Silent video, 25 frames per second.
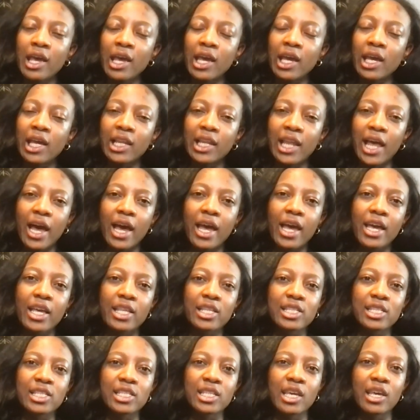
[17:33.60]

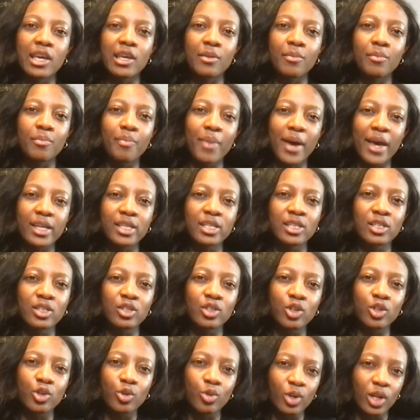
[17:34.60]
clients can
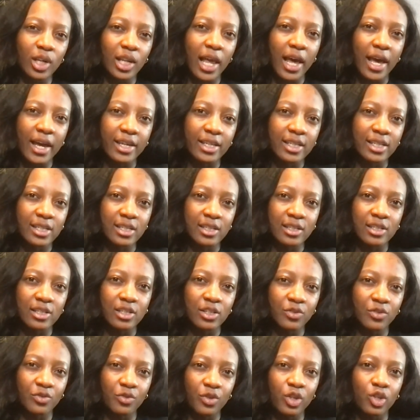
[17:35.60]
best utilize
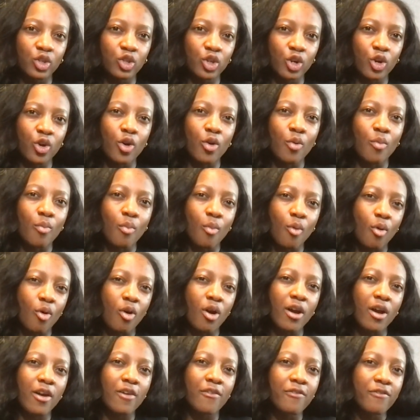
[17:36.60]
this feature
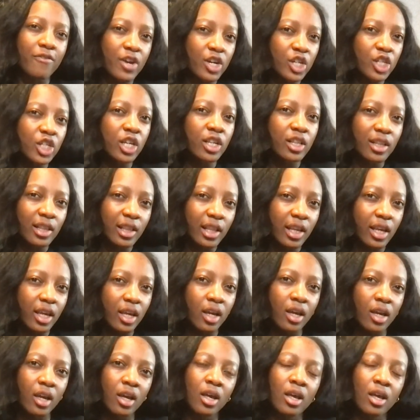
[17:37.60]
more efficiently?